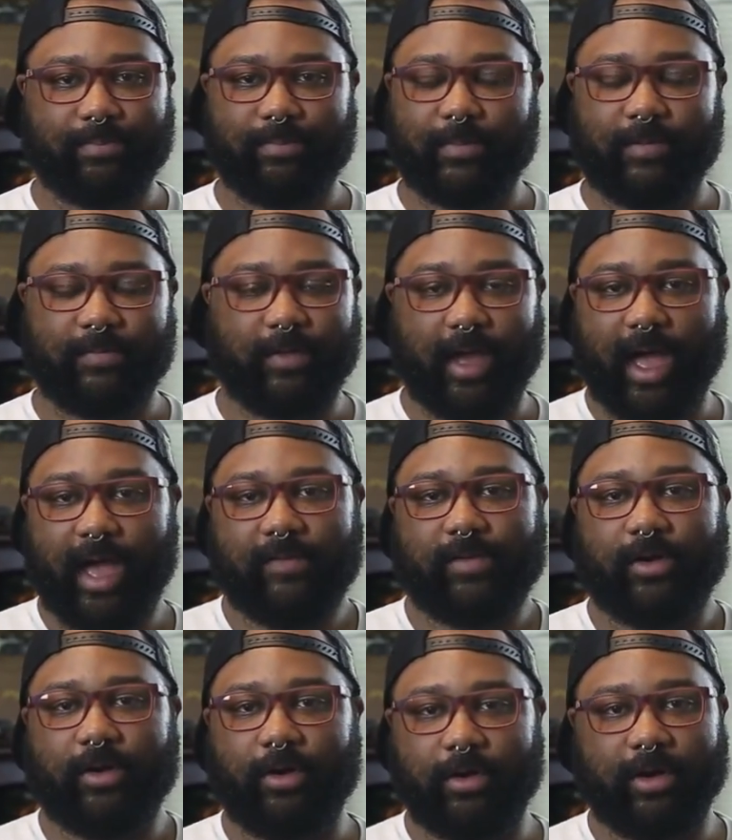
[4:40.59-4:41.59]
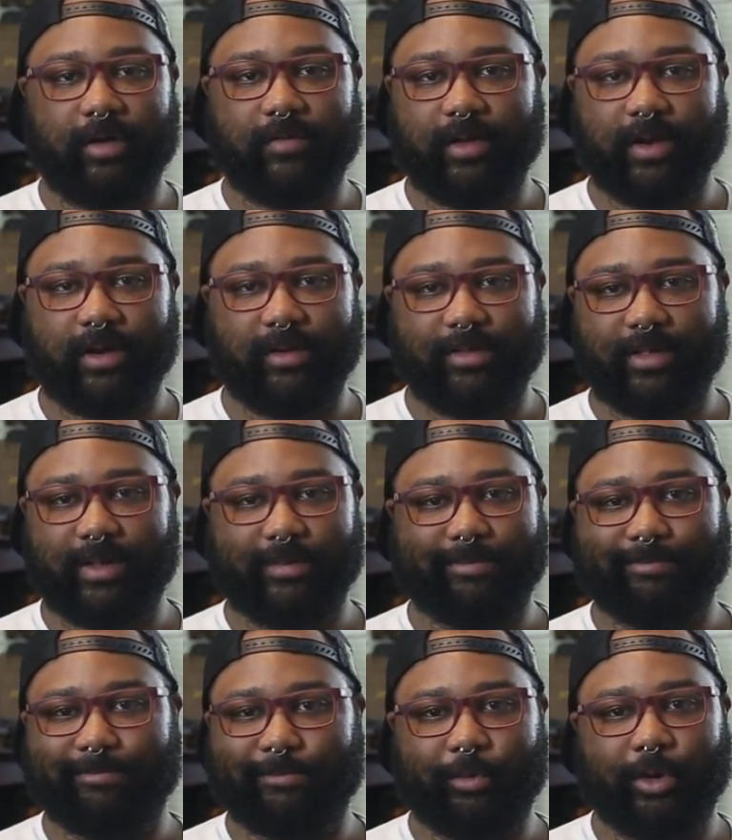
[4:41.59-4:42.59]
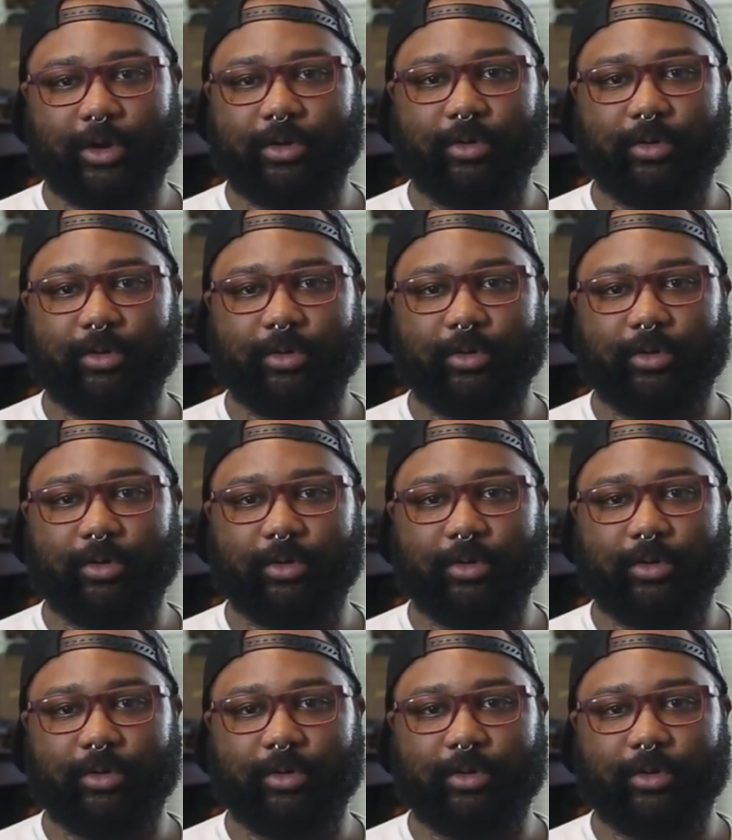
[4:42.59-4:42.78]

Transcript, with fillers: if you haven't heard of it, then what are you